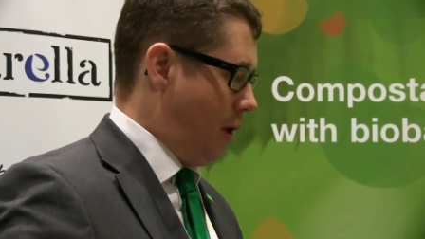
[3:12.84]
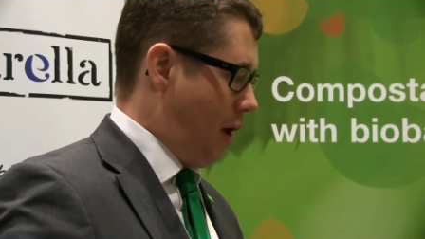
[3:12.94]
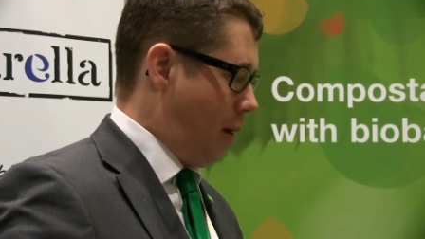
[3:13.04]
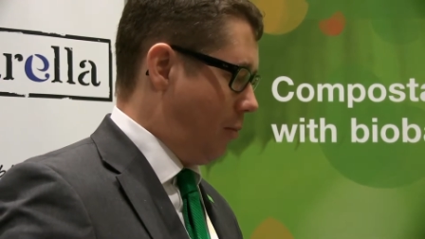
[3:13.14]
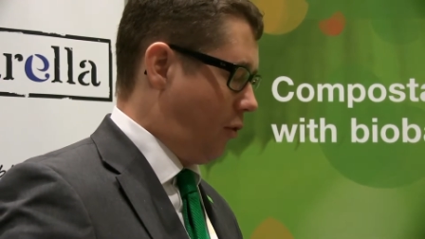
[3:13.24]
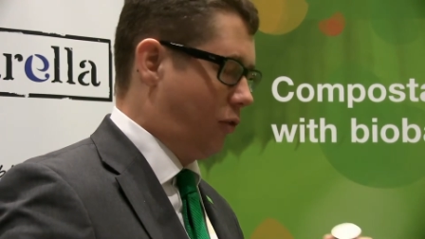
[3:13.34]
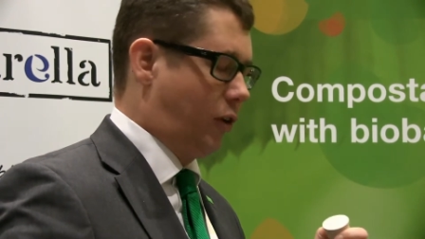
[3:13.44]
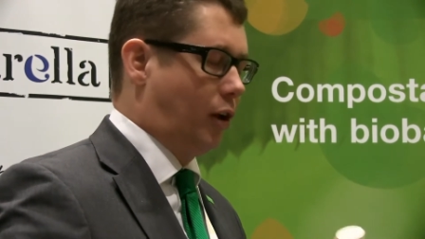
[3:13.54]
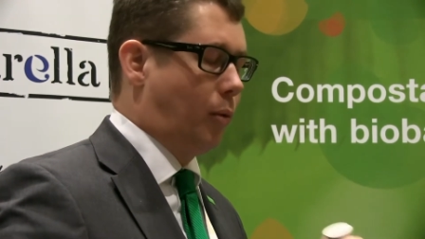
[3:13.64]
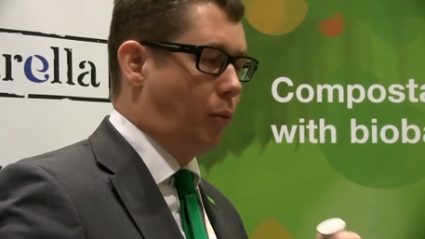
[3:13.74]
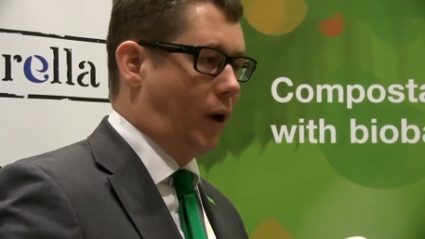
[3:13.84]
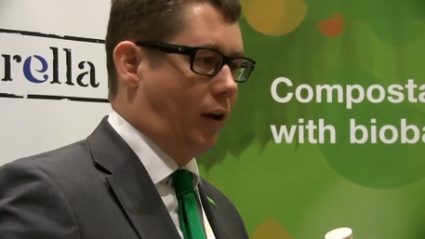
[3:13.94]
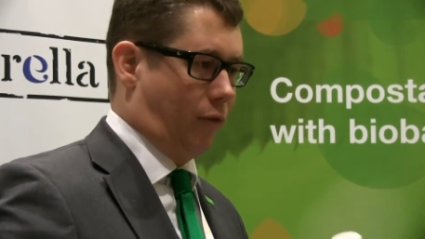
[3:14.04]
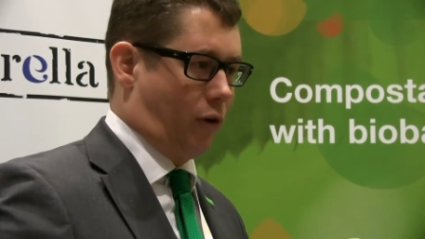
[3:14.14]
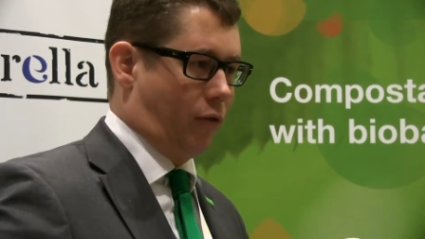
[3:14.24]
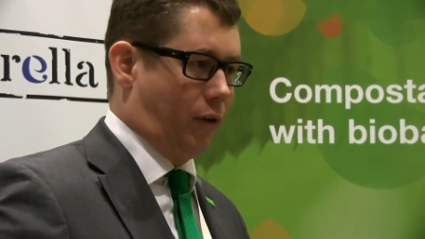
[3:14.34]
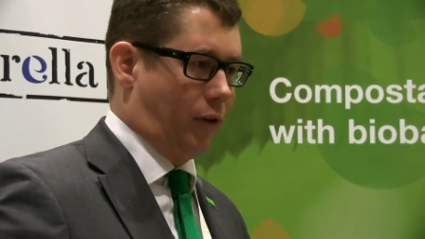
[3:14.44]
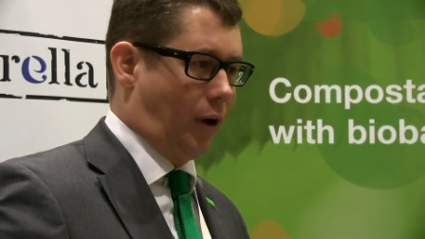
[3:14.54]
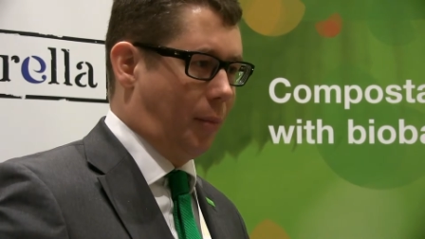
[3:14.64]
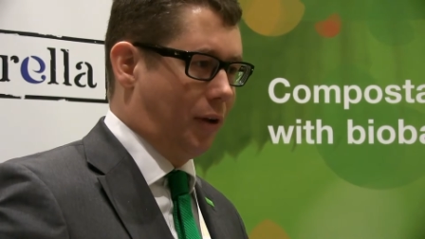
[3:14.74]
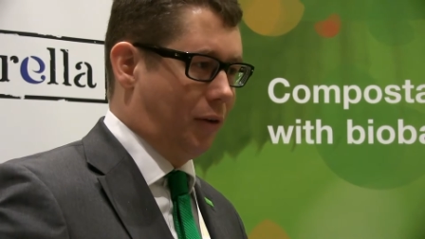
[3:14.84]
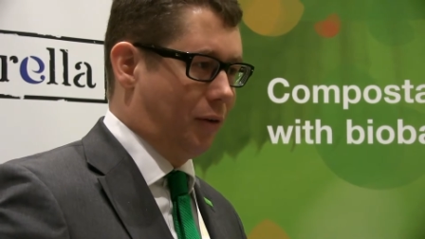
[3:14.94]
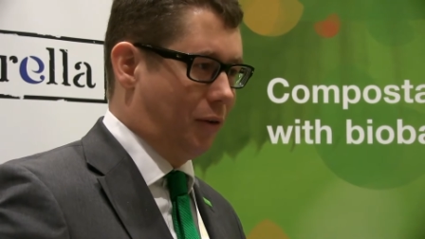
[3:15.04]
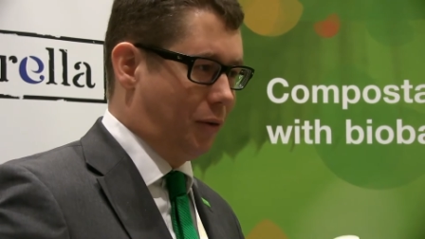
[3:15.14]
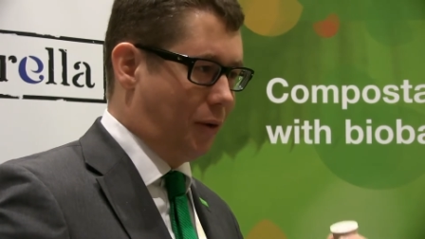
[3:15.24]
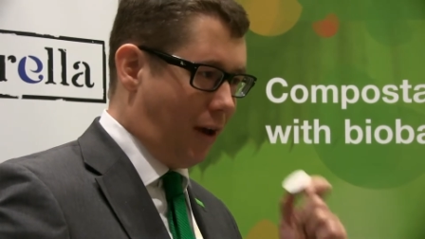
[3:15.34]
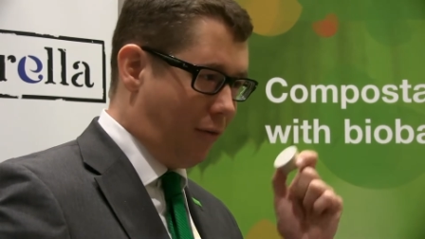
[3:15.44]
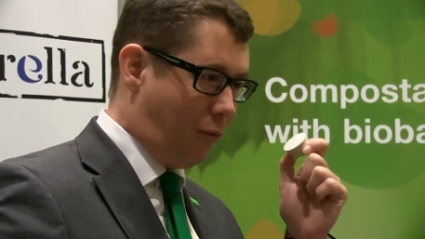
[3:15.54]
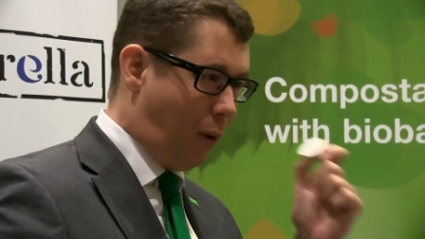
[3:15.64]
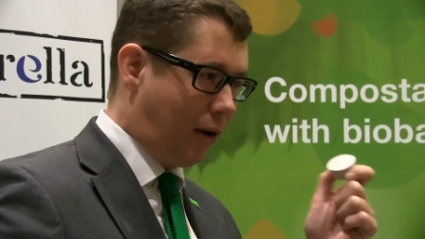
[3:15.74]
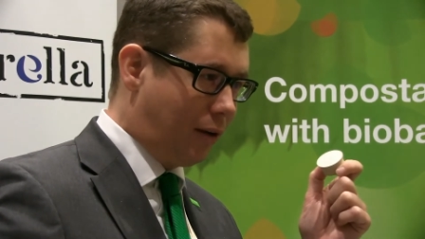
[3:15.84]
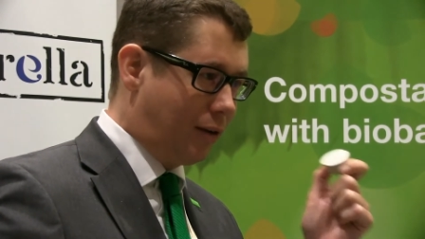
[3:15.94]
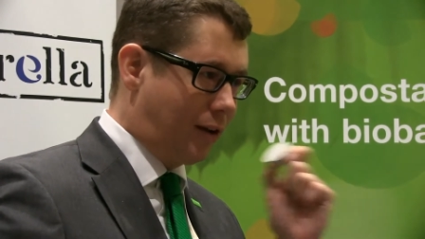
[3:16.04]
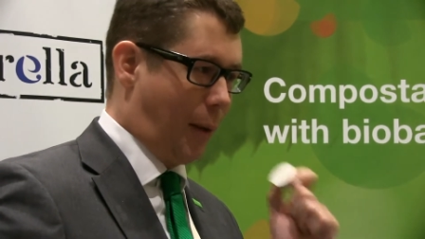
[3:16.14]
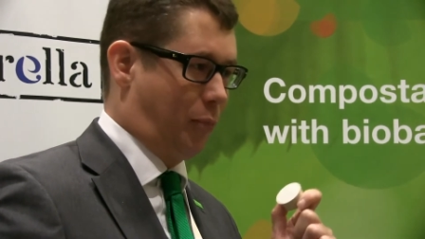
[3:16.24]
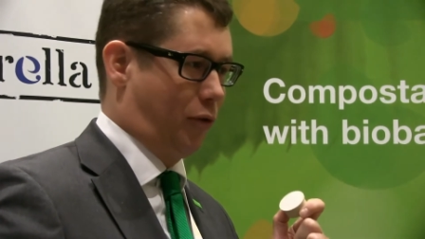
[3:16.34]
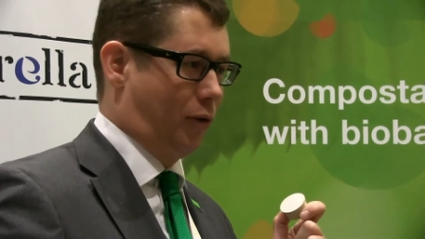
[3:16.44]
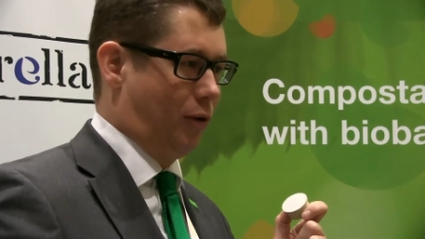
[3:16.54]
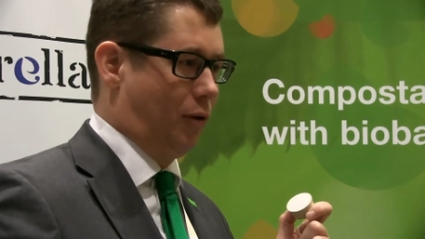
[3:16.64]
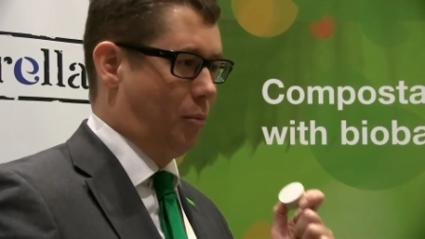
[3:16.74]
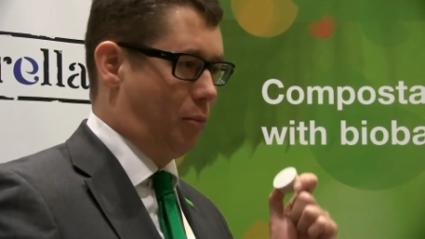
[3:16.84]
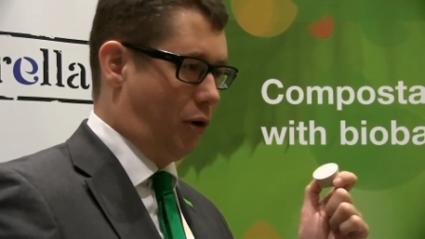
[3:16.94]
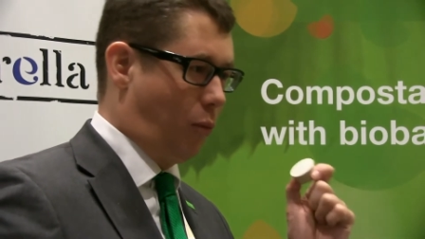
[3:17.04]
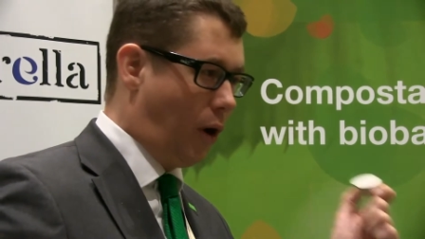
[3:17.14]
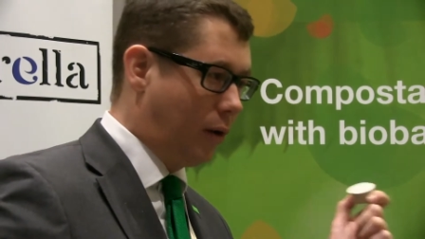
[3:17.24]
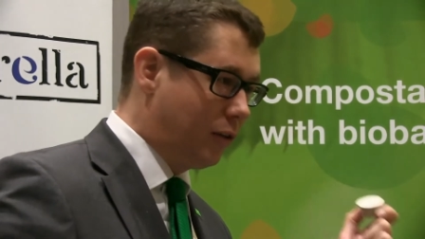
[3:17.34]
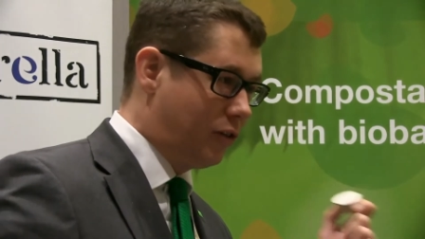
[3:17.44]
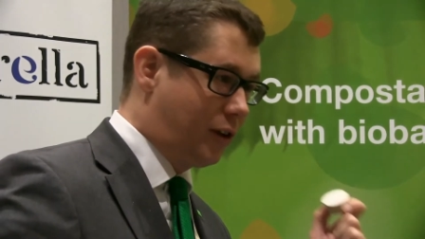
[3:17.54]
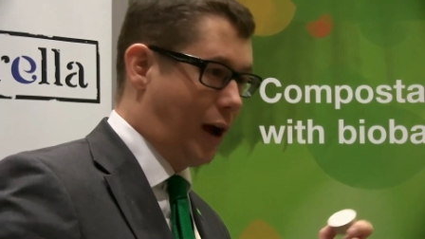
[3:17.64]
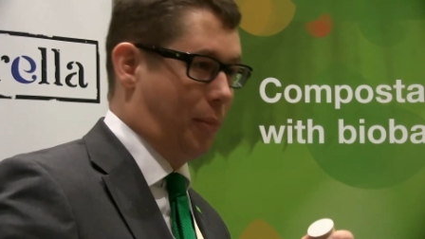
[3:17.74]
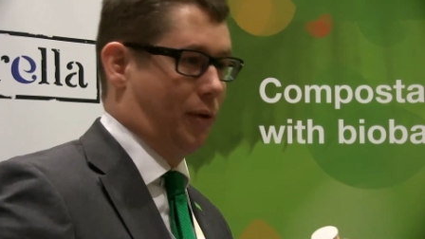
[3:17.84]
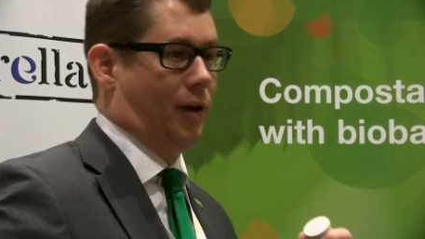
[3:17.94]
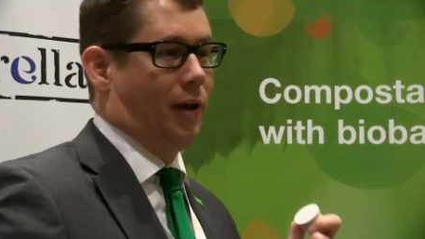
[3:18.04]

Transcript: um, sustainable way of coffee. I mean, you you have one capsule per one oh, cup. I see.